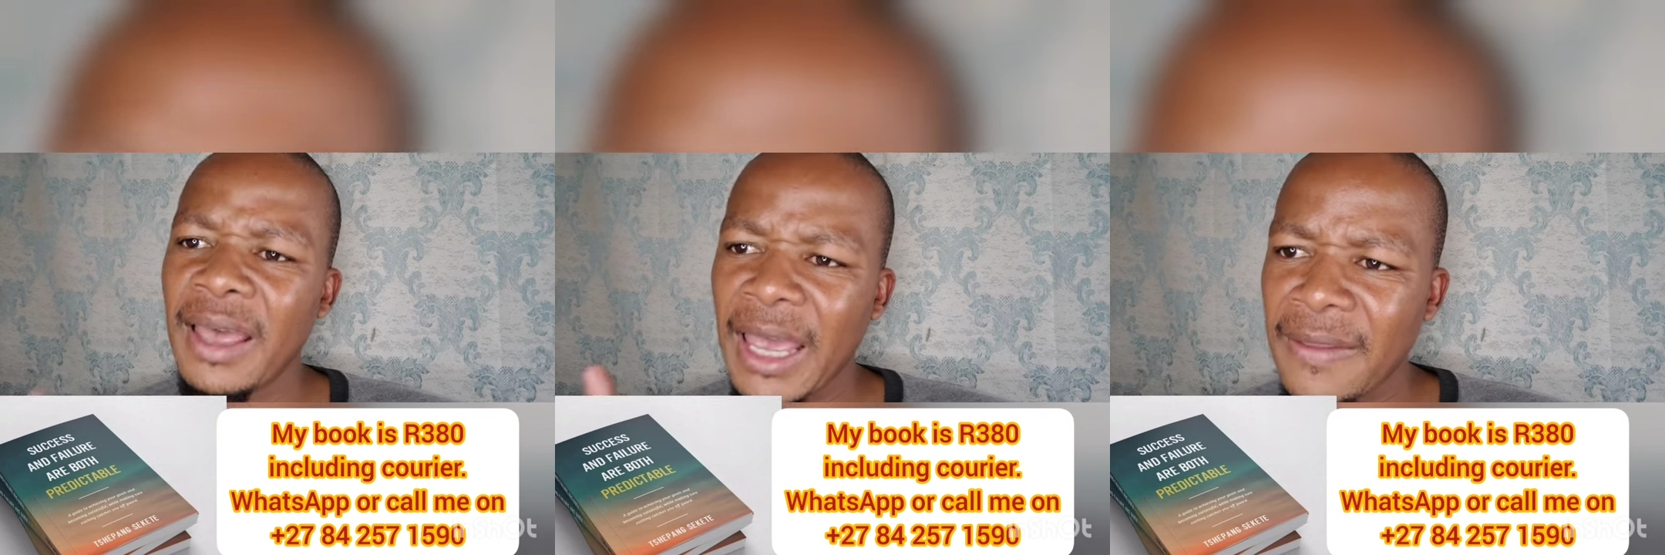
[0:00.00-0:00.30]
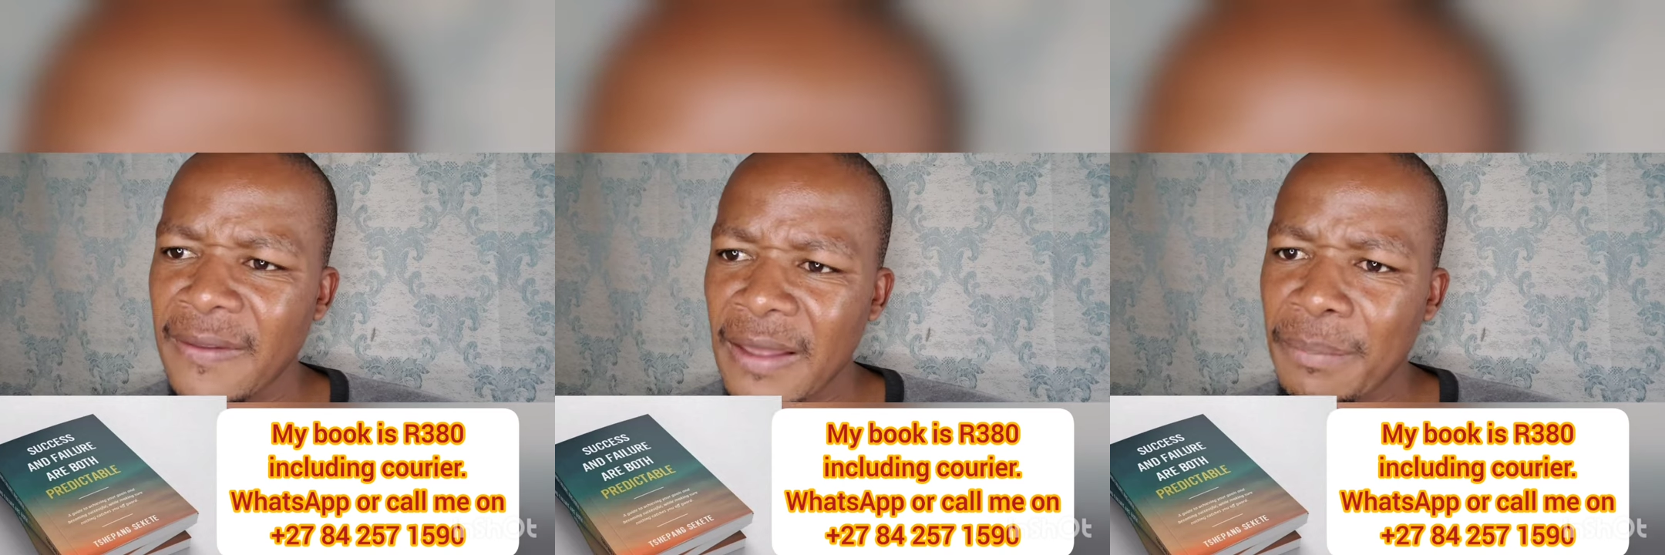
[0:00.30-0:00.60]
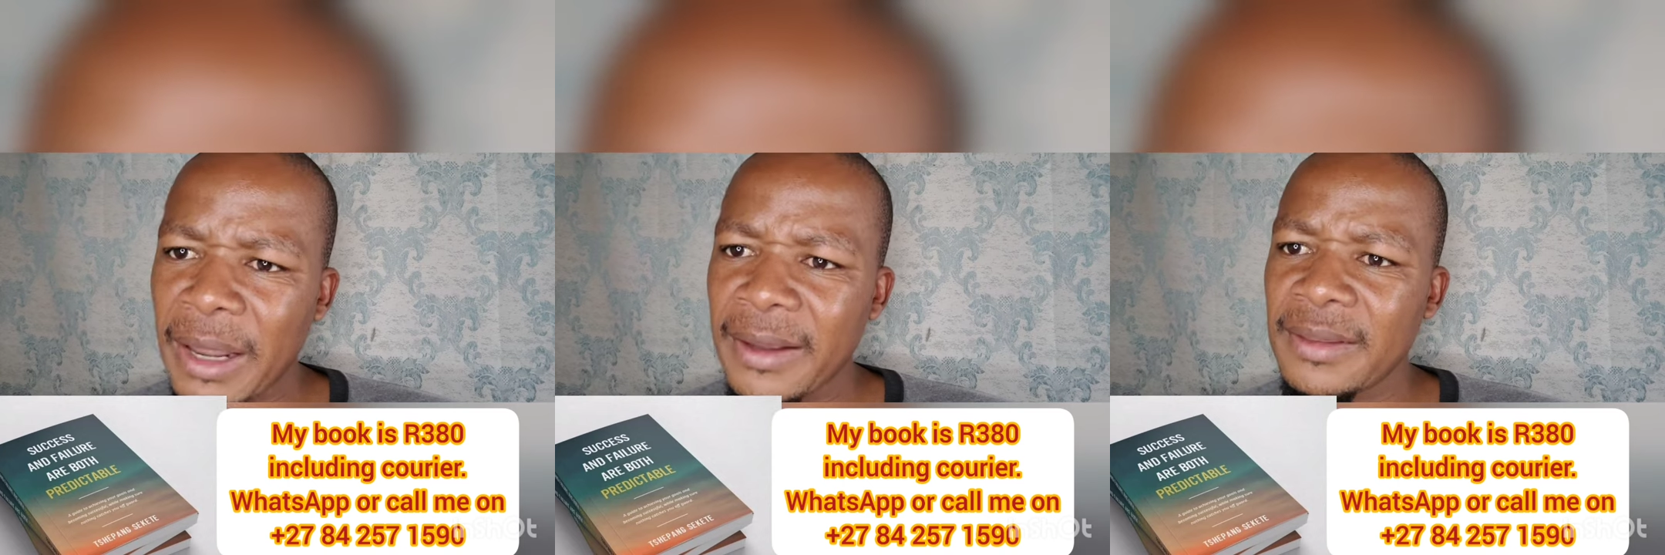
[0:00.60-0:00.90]
ended
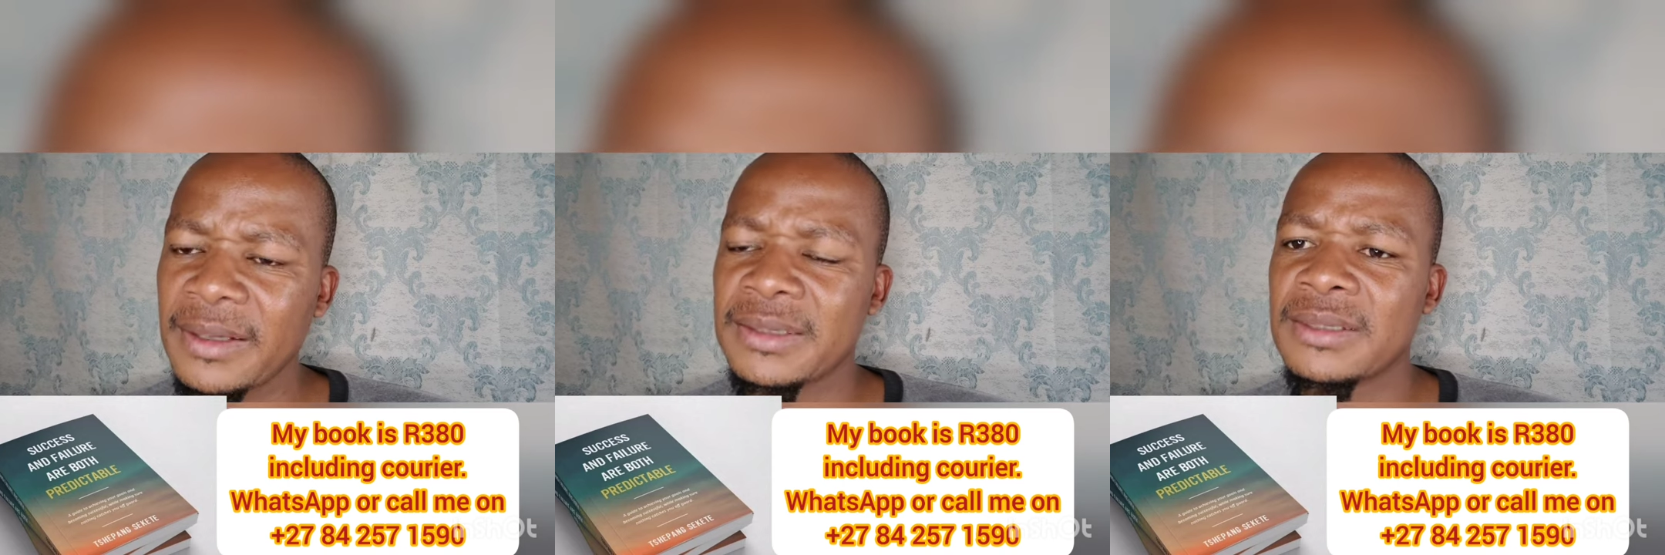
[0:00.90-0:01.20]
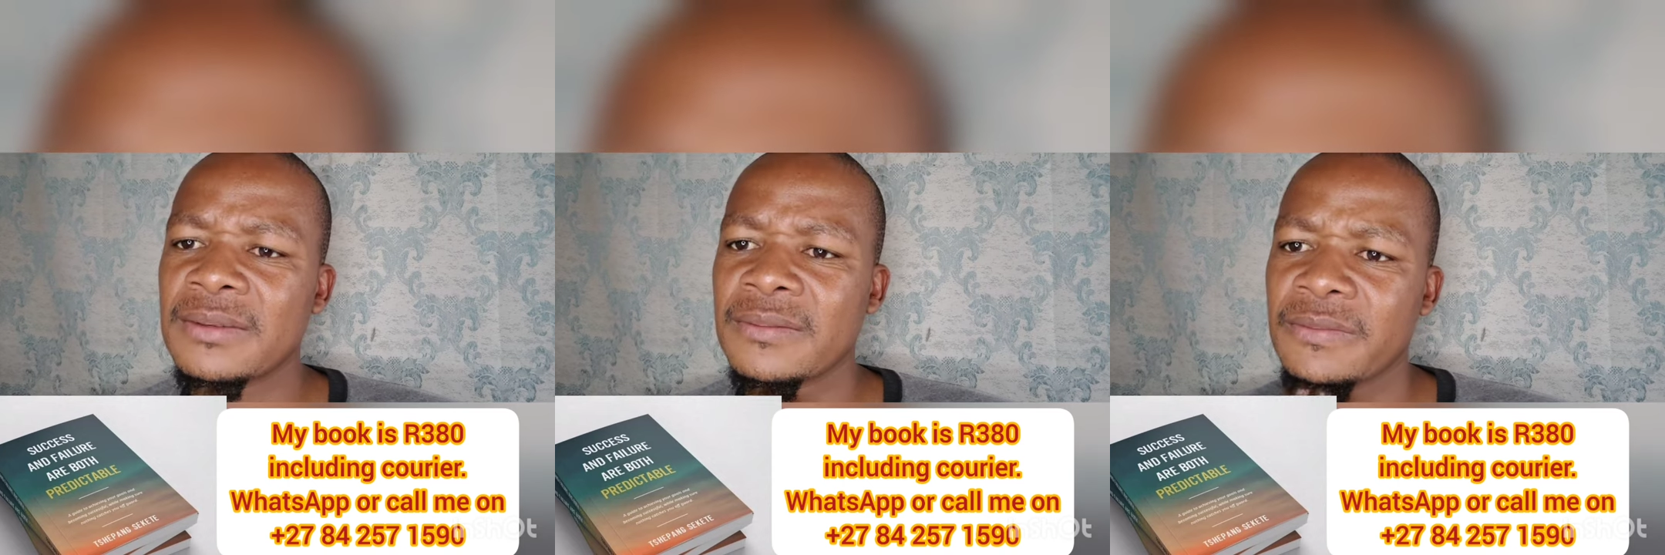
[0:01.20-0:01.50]
up like this.